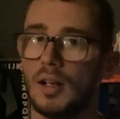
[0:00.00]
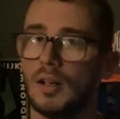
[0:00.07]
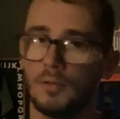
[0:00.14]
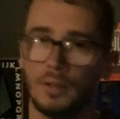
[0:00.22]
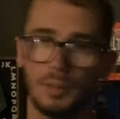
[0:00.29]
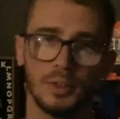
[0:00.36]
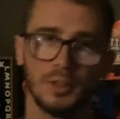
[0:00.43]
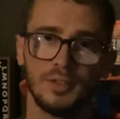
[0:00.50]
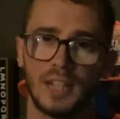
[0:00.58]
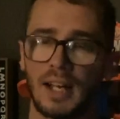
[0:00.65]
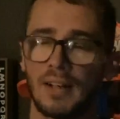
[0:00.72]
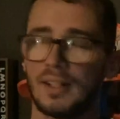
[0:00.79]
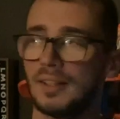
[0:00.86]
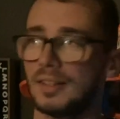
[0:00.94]
We moved
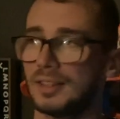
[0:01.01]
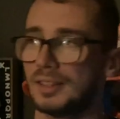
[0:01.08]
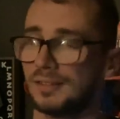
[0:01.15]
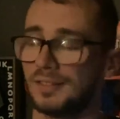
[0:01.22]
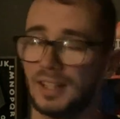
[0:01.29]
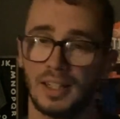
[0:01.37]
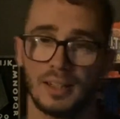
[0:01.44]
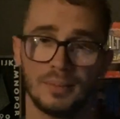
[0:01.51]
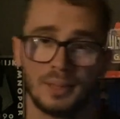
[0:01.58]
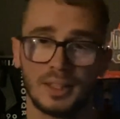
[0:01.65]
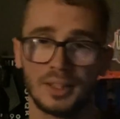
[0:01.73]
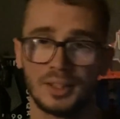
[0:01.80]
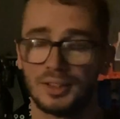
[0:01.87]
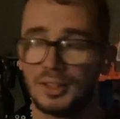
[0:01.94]
down here to Savannah
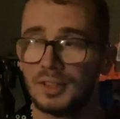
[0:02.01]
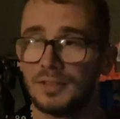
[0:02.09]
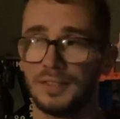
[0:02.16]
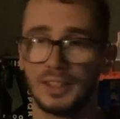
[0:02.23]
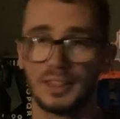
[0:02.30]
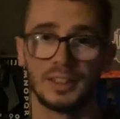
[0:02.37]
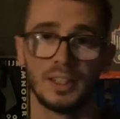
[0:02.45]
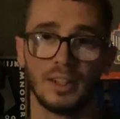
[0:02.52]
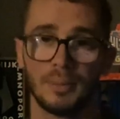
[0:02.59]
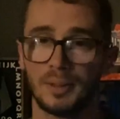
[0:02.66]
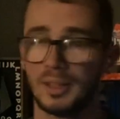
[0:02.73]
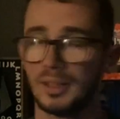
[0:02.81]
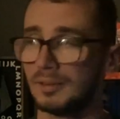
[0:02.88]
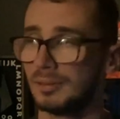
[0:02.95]
because, fixing
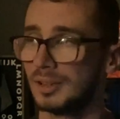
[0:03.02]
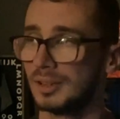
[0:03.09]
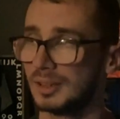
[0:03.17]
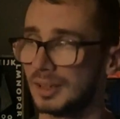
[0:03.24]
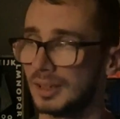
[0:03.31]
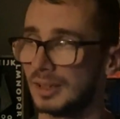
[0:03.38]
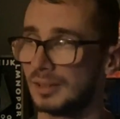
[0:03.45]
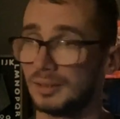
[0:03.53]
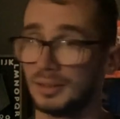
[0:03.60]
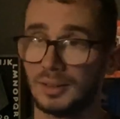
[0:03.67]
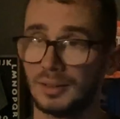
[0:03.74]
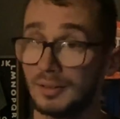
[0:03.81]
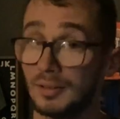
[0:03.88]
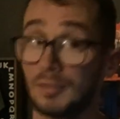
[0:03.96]
airplanes was a,
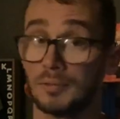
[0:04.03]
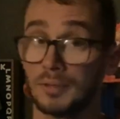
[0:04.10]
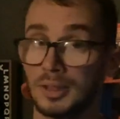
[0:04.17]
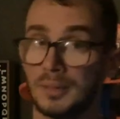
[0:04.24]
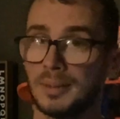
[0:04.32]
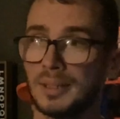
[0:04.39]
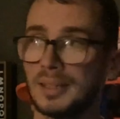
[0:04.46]
real big